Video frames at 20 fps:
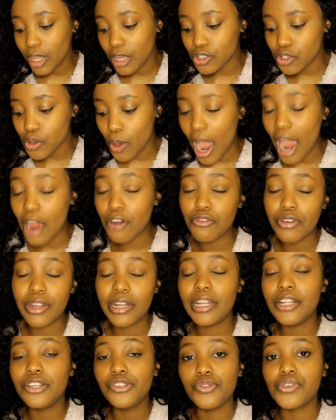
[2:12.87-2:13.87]
So I
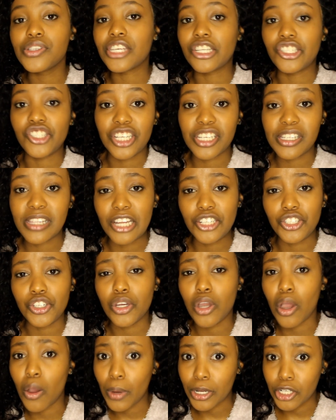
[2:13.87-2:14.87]
really do suggest that you
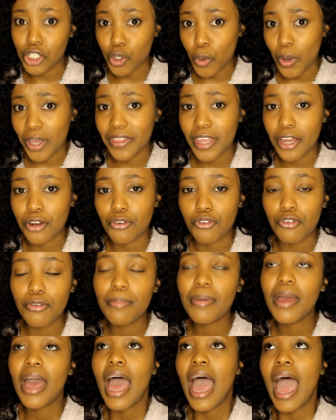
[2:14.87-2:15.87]
go and join that group,